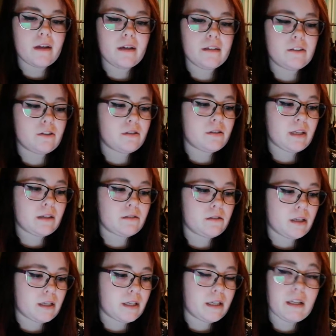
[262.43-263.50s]
it just sounds
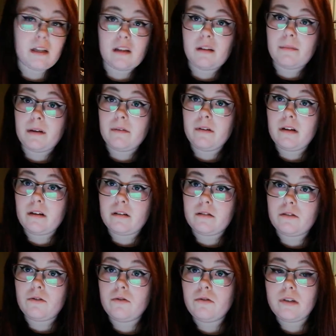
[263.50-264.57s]
like it could be a really good
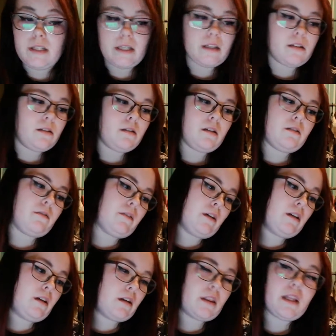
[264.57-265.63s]
story, and if I
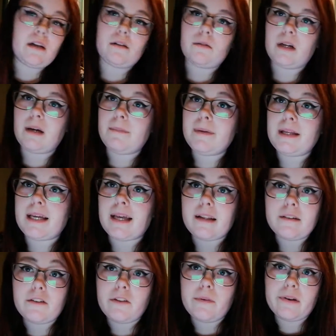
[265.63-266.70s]
like that, I'll happily get
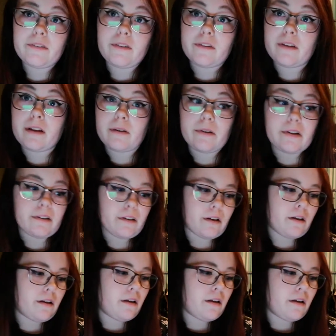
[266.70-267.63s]
into the rest of the series.